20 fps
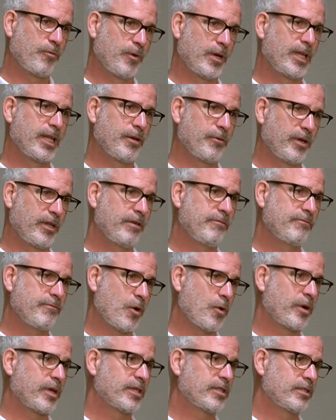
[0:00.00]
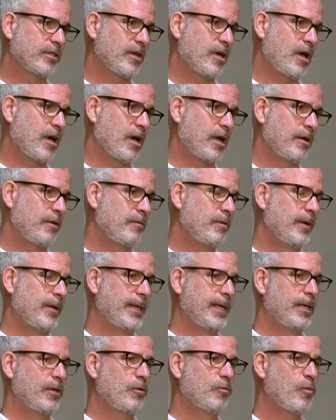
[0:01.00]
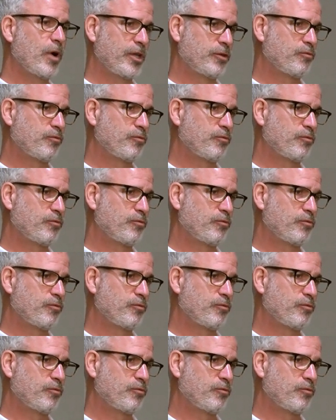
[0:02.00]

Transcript: really, really focused on what